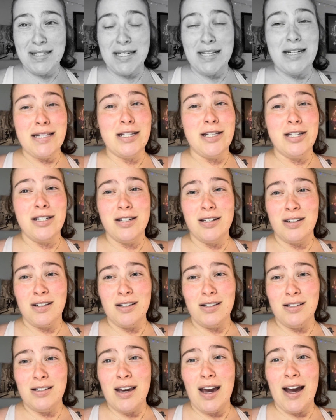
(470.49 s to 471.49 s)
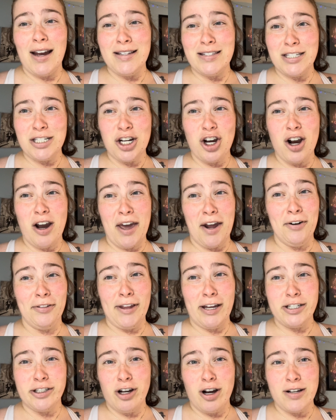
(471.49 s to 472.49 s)
And yeah, it's a dog. I don't
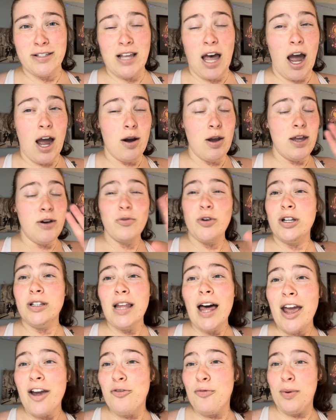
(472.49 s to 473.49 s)
like dogs in real life,